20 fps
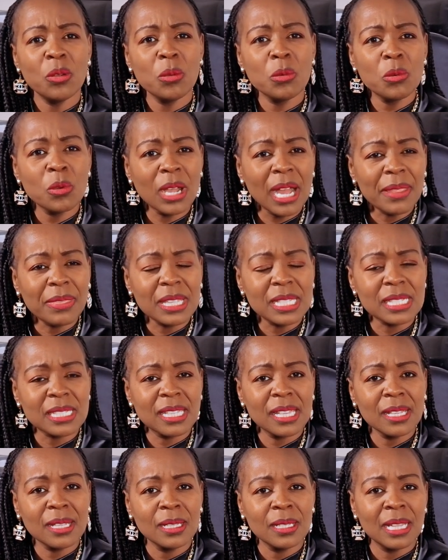look at the
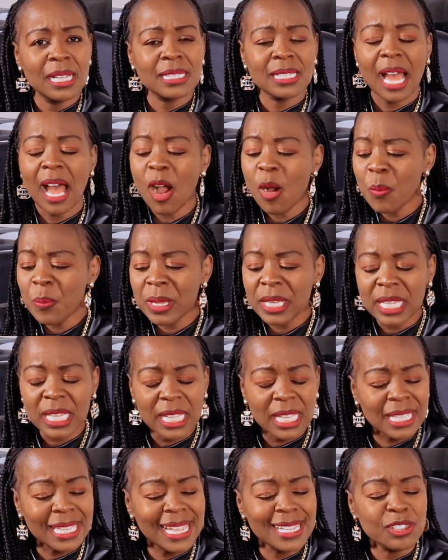scale, that how many
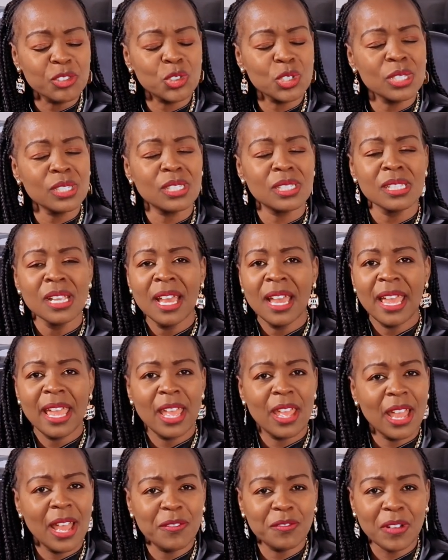kgs
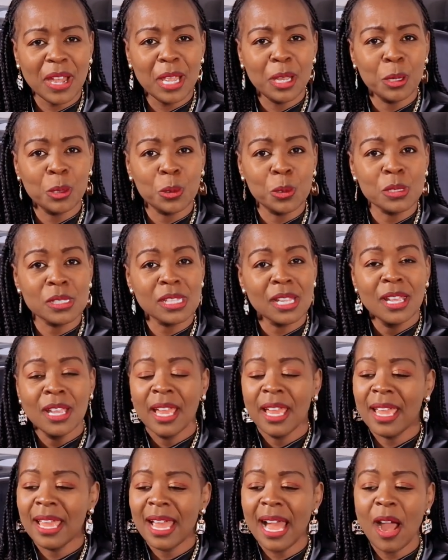have I lost,
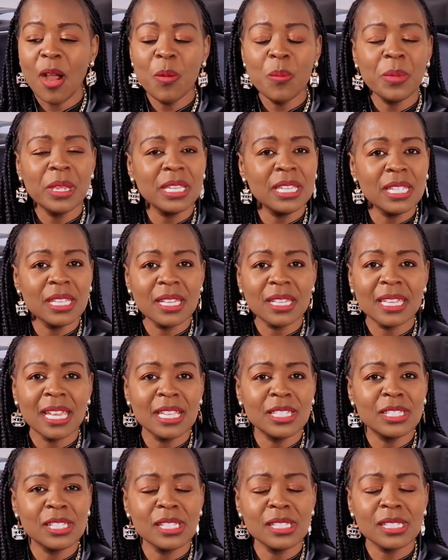how many
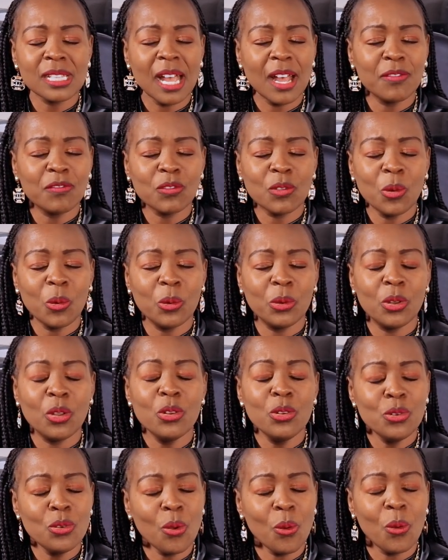kgs have gone.
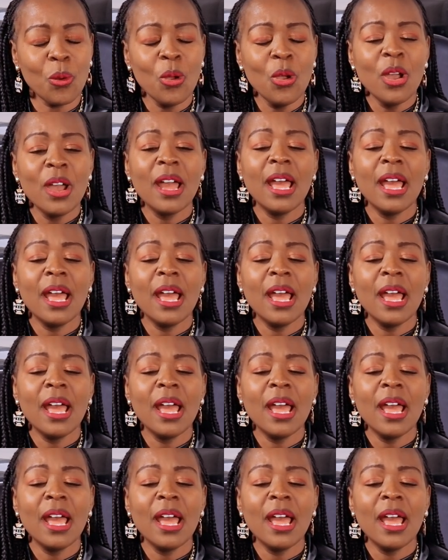No,